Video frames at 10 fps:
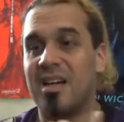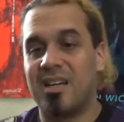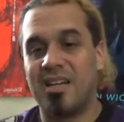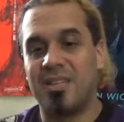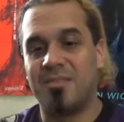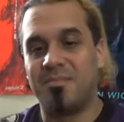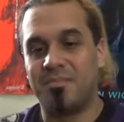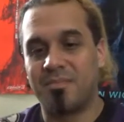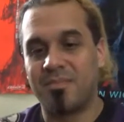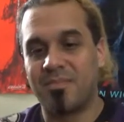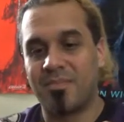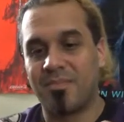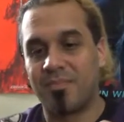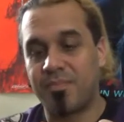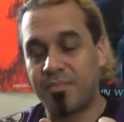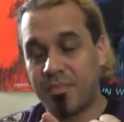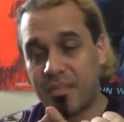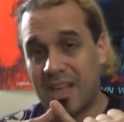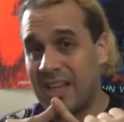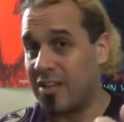Um,
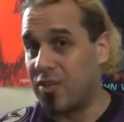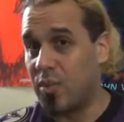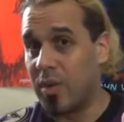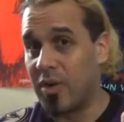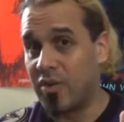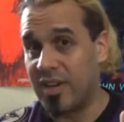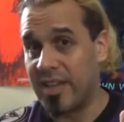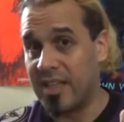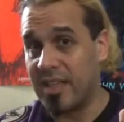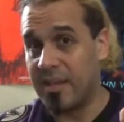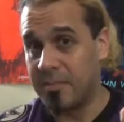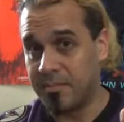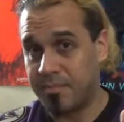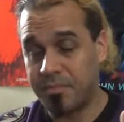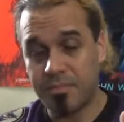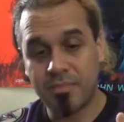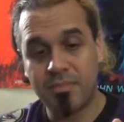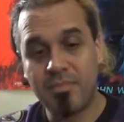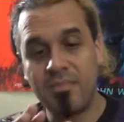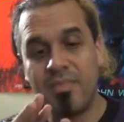it didn't do well critically.
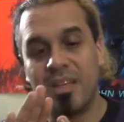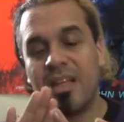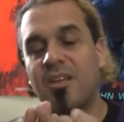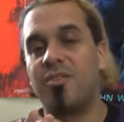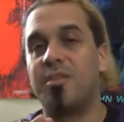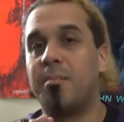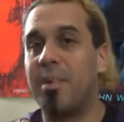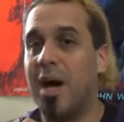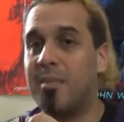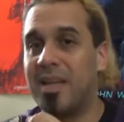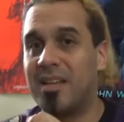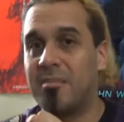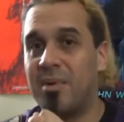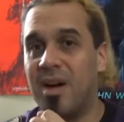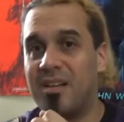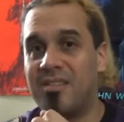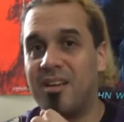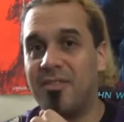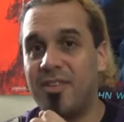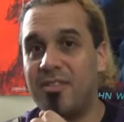It was a bomb at the box
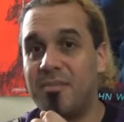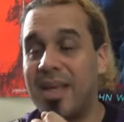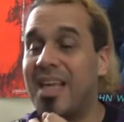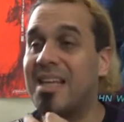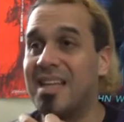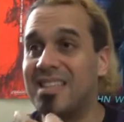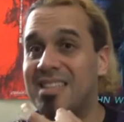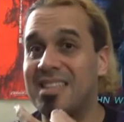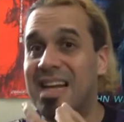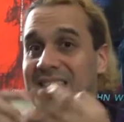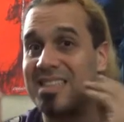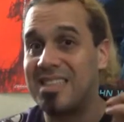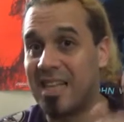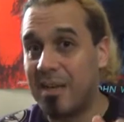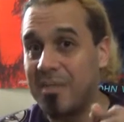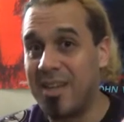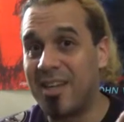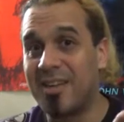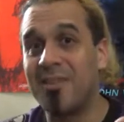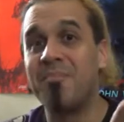office, making less that same
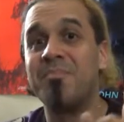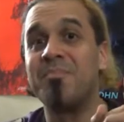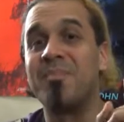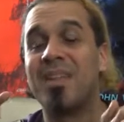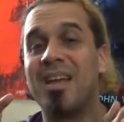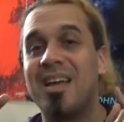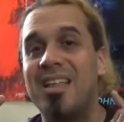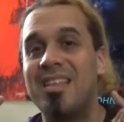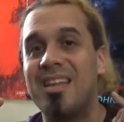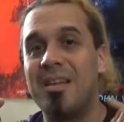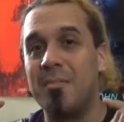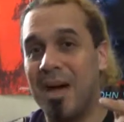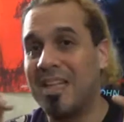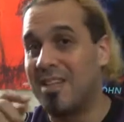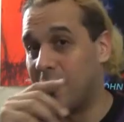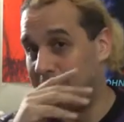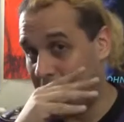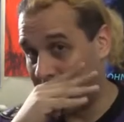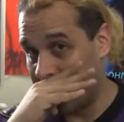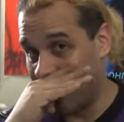year than the My Little
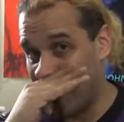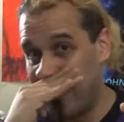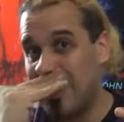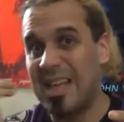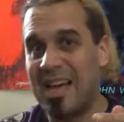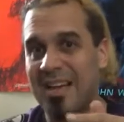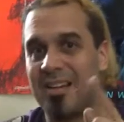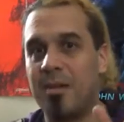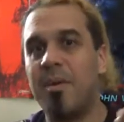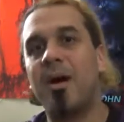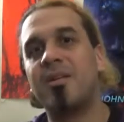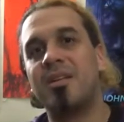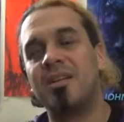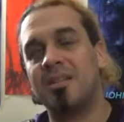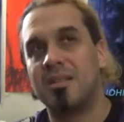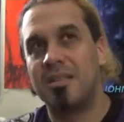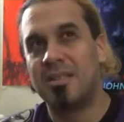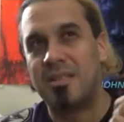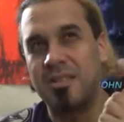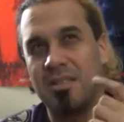Pony movie that had come out,
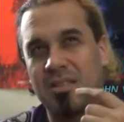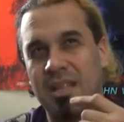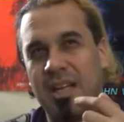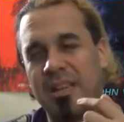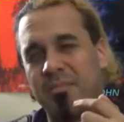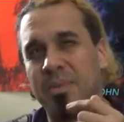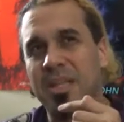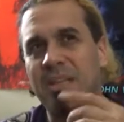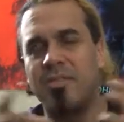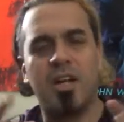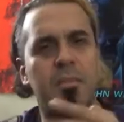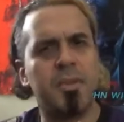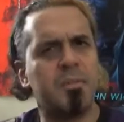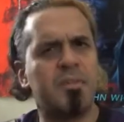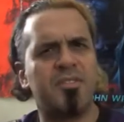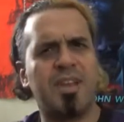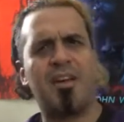I believe, a couple of months